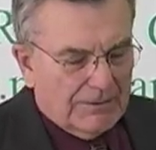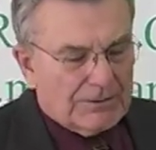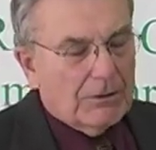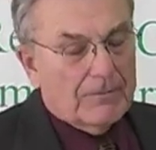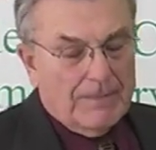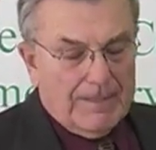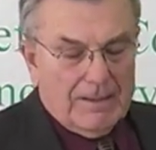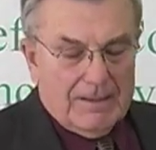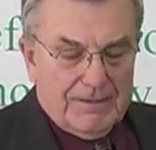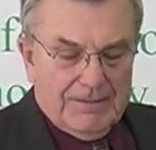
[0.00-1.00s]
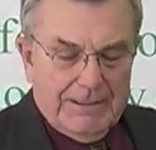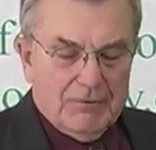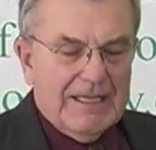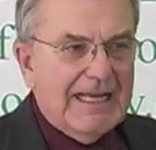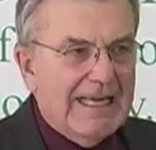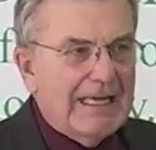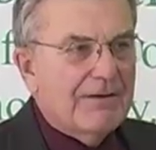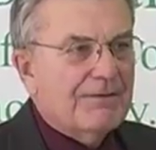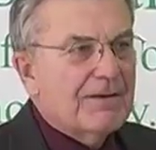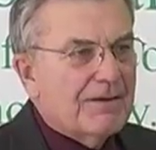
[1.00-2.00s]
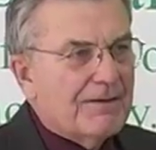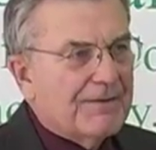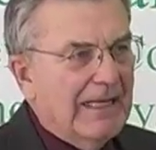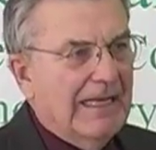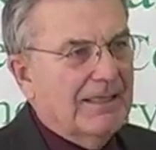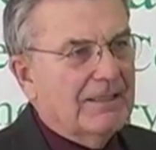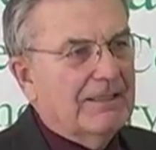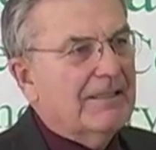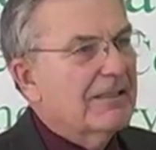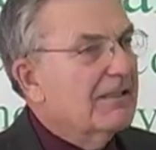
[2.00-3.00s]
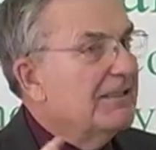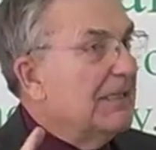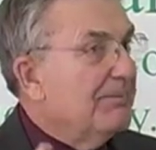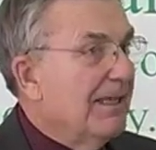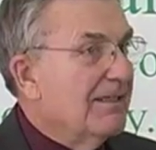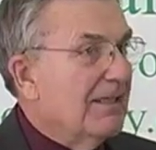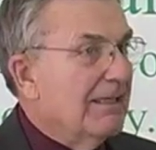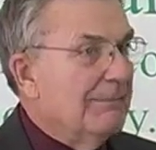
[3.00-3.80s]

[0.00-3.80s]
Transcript: So they would have that they could depend on.